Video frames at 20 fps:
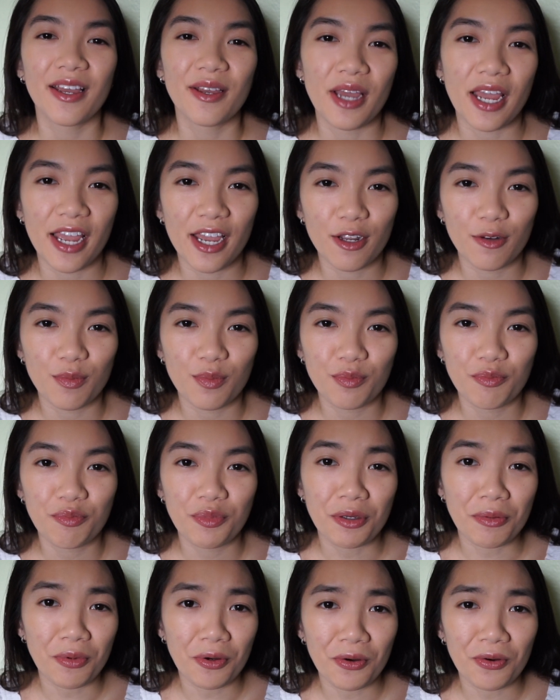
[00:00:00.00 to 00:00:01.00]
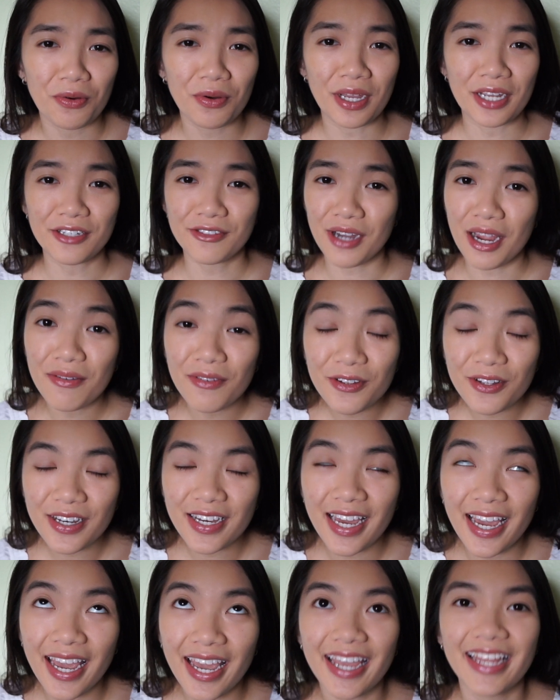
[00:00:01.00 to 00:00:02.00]
and people can travel
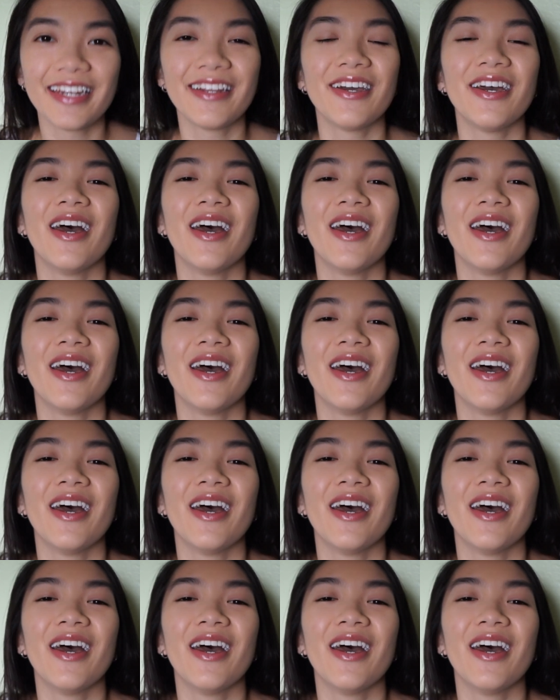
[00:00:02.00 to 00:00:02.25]
again.